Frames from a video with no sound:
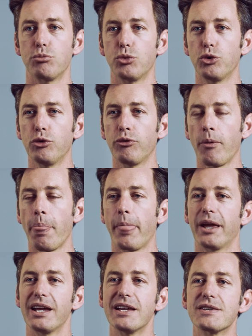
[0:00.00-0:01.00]
move
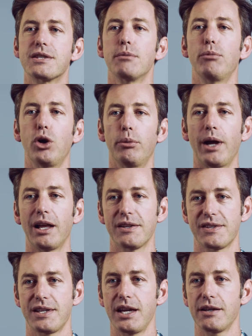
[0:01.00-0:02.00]
is the mobile
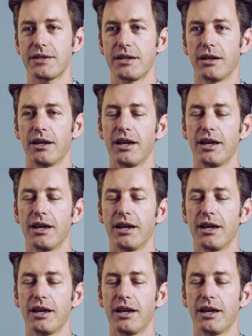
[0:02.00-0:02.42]
state.